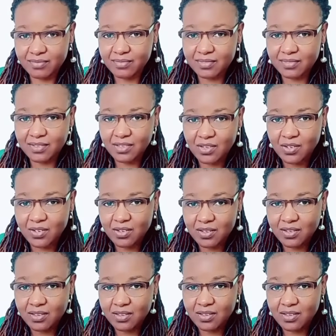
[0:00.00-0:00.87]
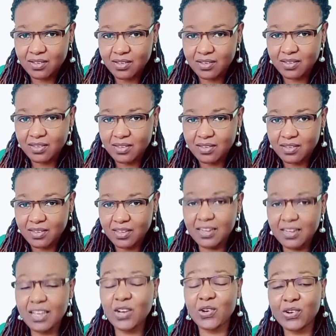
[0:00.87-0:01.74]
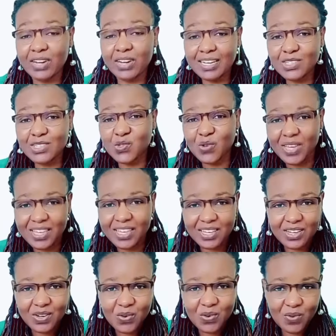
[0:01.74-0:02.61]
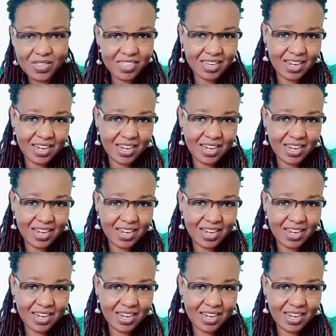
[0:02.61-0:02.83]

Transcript: a correct way with enough information.